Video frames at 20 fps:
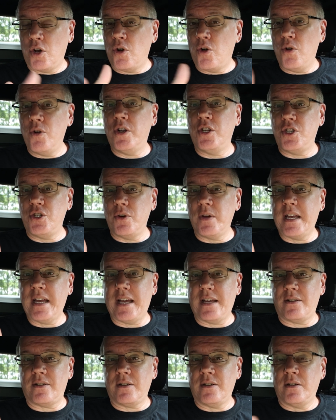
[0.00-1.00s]
who did you
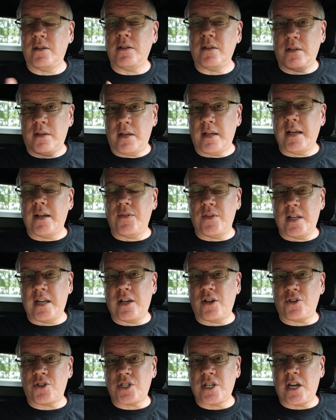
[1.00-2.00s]
get? And then
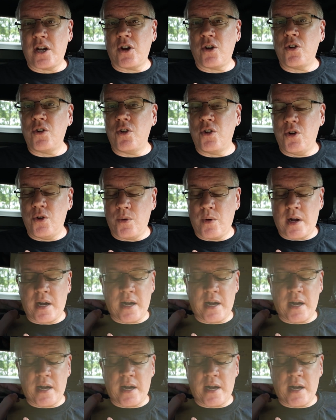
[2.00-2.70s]
I'll share who